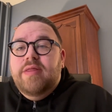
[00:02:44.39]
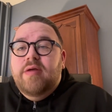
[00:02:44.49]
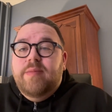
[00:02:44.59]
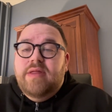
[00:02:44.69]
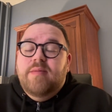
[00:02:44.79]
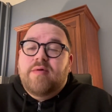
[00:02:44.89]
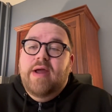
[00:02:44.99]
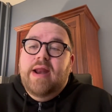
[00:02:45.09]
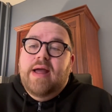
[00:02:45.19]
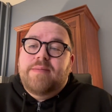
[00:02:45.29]
there'll be some
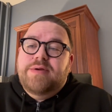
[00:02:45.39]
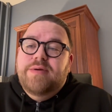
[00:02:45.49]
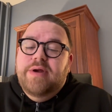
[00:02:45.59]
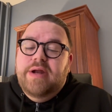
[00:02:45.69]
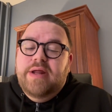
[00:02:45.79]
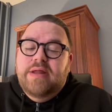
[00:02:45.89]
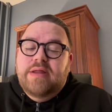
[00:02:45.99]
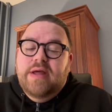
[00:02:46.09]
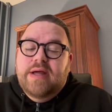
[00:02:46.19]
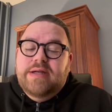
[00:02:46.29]
great
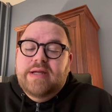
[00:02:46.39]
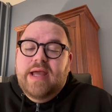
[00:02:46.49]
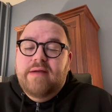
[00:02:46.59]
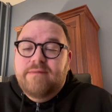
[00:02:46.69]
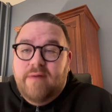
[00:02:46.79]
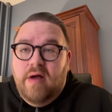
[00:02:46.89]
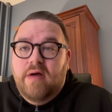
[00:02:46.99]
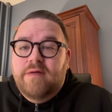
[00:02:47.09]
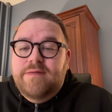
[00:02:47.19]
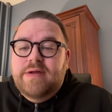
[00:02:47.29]
opportunities uh, to get
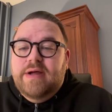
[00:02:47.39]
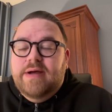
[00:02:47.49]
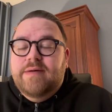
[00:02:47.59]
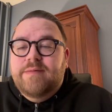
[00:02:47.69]
involved uh,